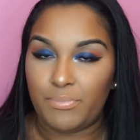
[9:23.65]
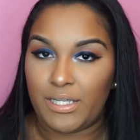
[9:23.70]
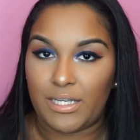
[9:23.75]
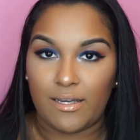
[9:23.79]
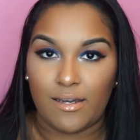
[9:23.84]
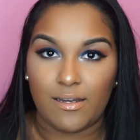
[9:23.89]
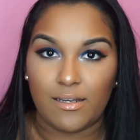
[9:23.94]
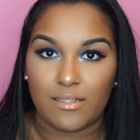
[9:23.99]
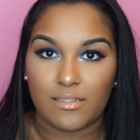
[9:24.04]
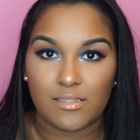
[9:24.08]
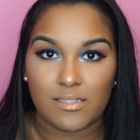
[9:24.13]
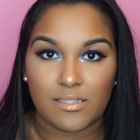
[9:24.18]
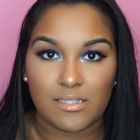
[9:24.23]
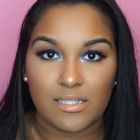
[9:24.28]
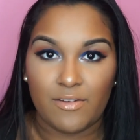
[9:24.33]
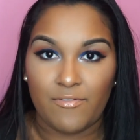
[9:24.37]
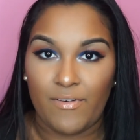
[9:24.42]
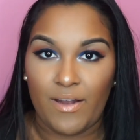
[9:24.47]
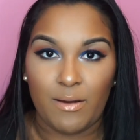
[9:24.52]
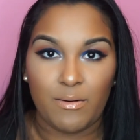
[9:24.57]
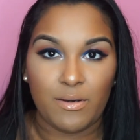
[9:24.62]
because
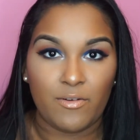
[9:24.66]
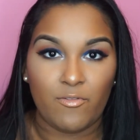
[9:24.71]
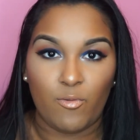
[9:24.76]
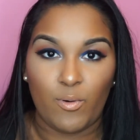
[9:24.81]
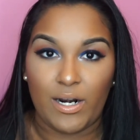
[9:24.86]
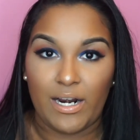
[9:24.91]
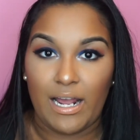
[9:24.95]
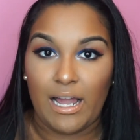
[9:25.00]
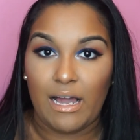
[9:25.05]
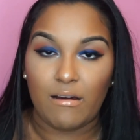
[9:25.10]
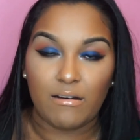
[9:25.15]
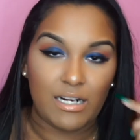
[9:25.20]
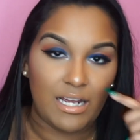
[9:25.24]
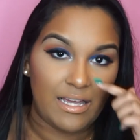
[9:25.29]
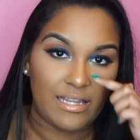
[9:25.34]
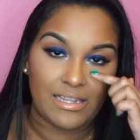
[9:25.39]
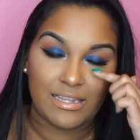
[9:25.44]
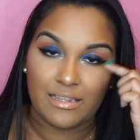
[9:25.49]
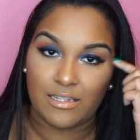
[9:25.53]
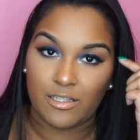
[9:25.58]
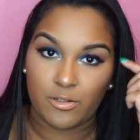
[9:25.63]
if I would have went out
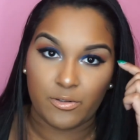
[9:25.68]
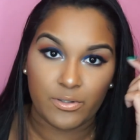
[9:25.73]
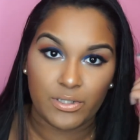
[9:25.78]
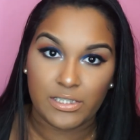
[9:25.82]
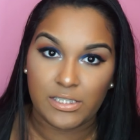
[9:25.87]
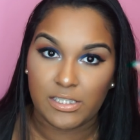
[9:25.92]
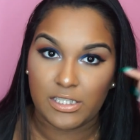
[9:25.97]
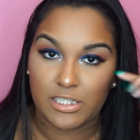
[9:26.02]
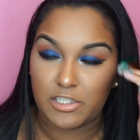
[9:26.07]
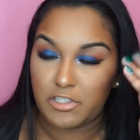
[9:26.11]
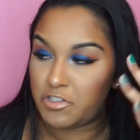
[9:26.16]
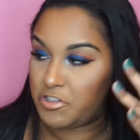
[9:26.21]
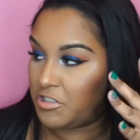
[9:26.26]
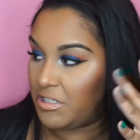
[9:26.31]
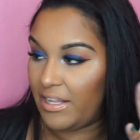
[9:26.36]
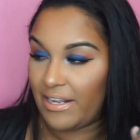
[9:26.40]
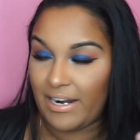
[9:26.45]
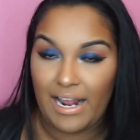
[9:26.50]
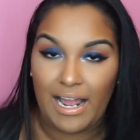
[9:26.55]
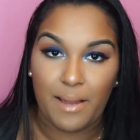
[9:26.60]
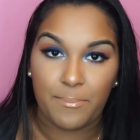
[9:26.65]
and the creasage
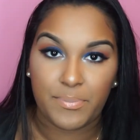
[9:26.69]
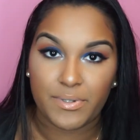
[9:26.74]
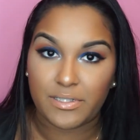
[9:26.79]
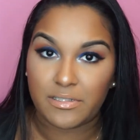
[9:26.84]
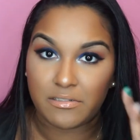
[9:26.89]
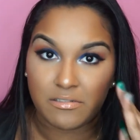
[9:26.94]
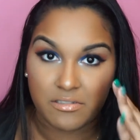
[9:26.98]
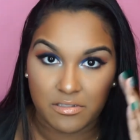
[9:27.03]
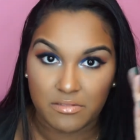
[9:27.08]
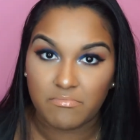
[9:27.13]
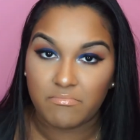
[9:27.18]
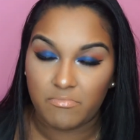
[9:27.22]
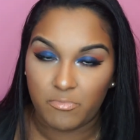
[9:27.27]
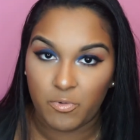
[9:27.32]
that happened